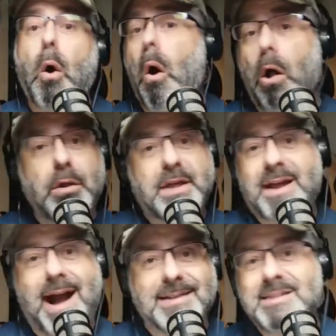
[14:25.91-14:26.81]
all the
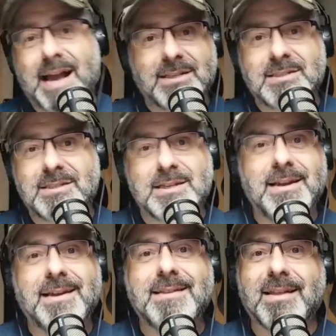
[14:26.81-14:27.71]
contexts
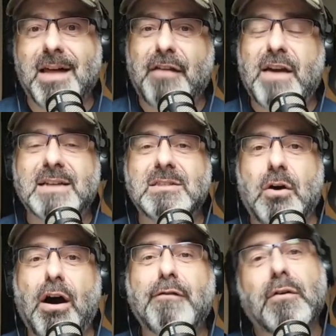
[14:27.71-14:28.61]
that life has to
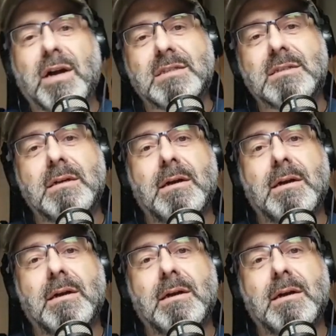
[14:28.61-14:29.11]
offer us.